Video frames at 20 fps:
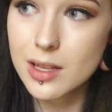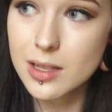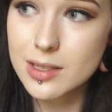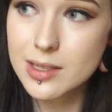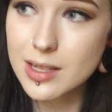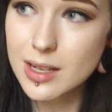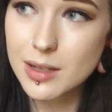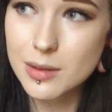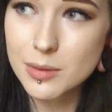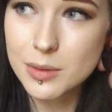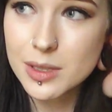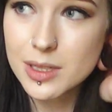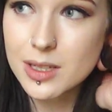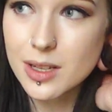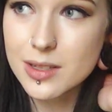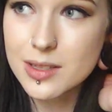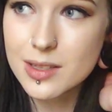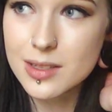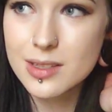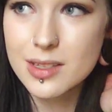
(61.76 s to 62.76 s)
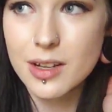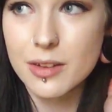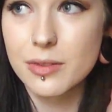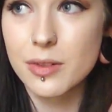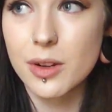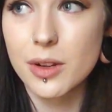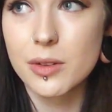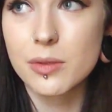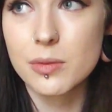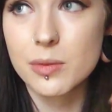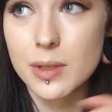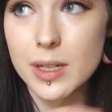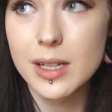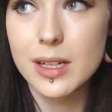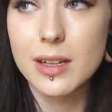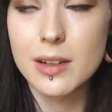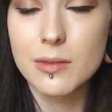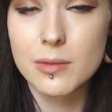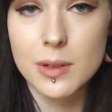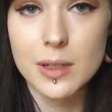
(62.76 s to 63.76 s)
seeing what he does and stuff, and I'd
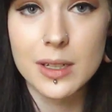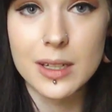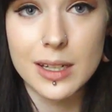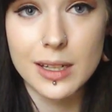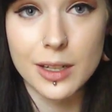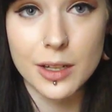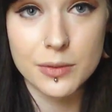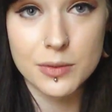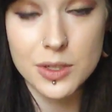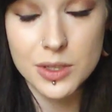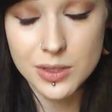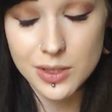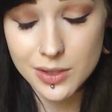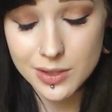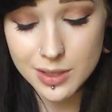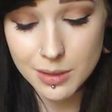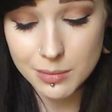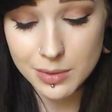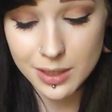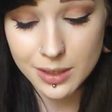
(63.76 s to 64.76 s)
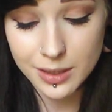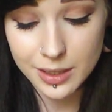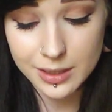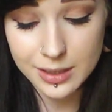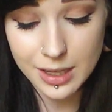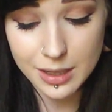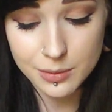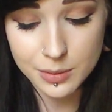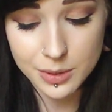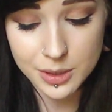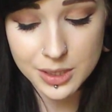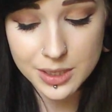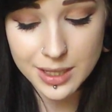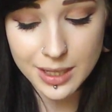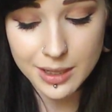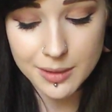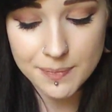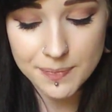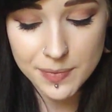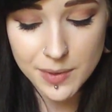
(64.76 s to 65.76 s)
really, really love to do something like that one
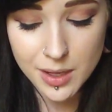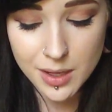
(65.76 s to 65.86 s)
day.